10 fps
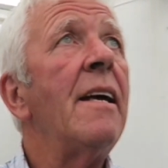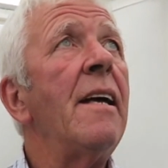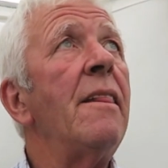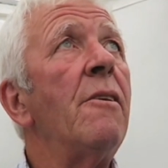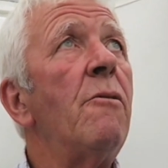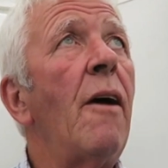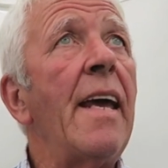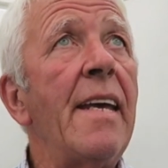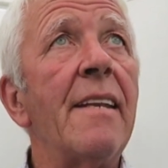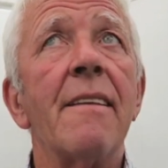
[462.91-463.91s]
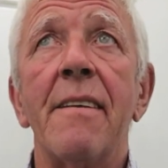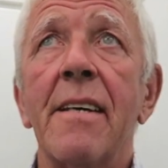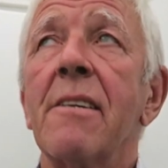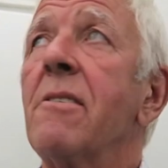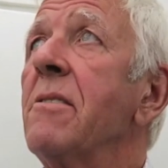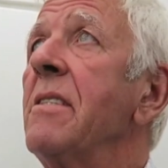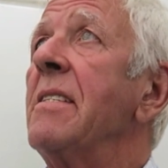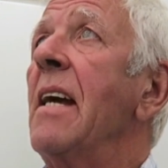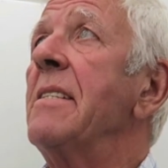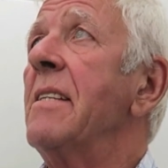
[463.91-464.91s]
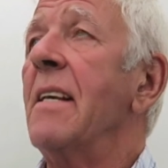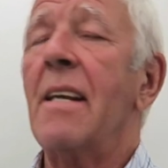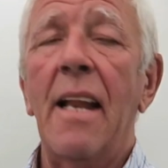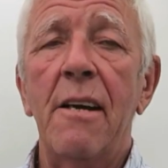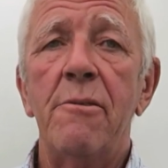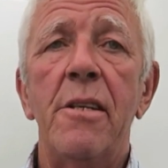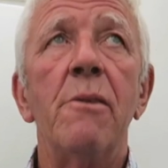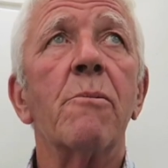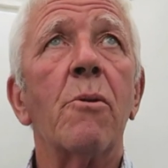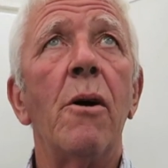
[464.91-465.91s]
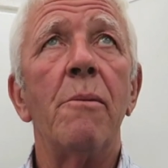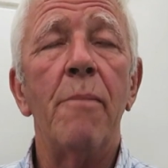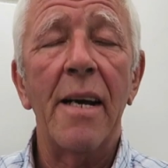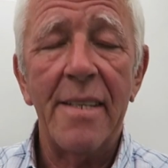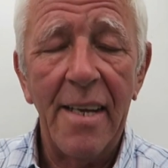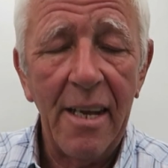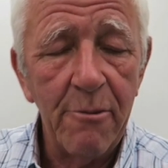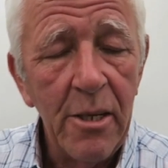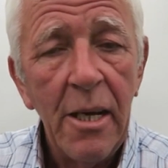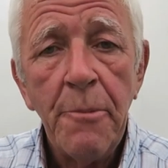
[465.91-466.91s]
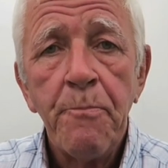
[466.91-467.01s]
in the rain I think, because it's actually clouding up quite bad now,